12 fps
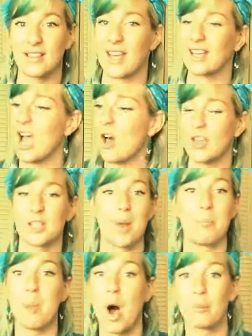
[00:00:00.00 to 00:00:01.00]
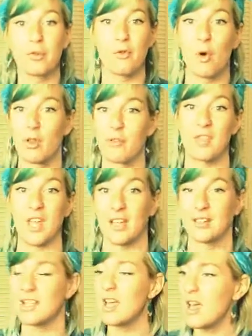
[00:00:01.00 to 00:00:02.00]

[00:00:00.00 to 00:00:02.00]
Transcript: that cow that's been pumped full of things